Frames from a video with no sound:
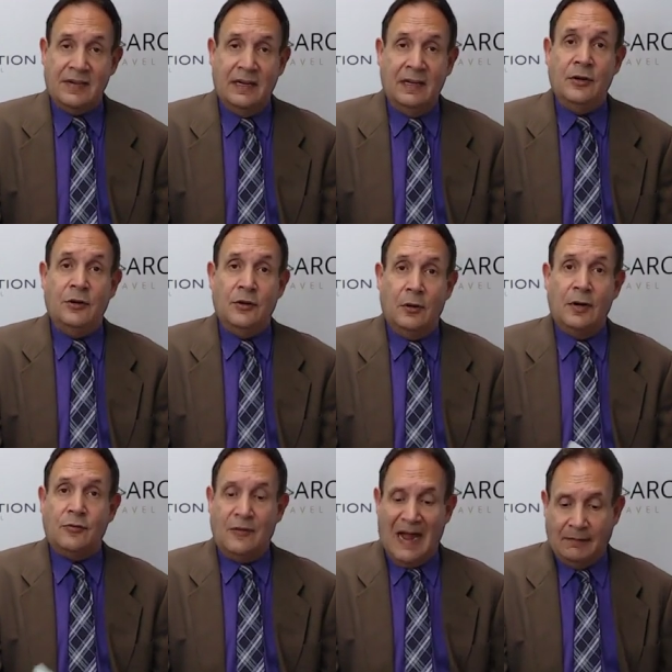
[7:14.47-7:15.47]
in your
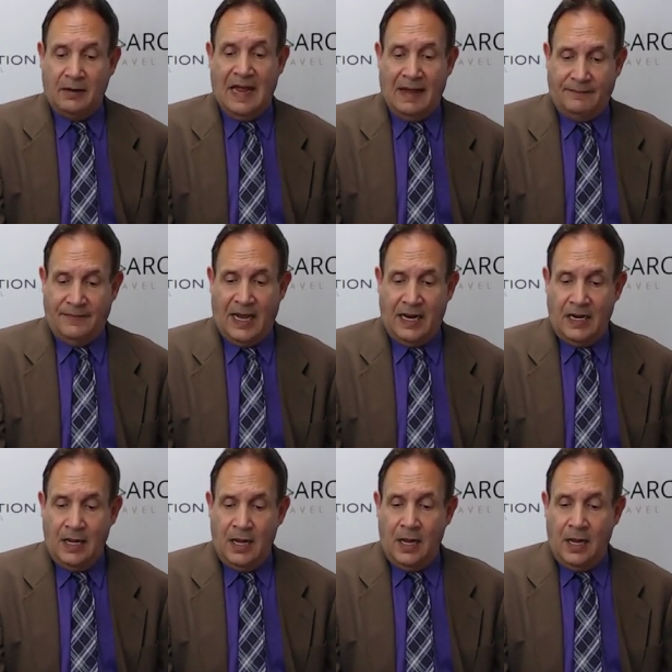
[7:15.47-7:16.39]
travel cafe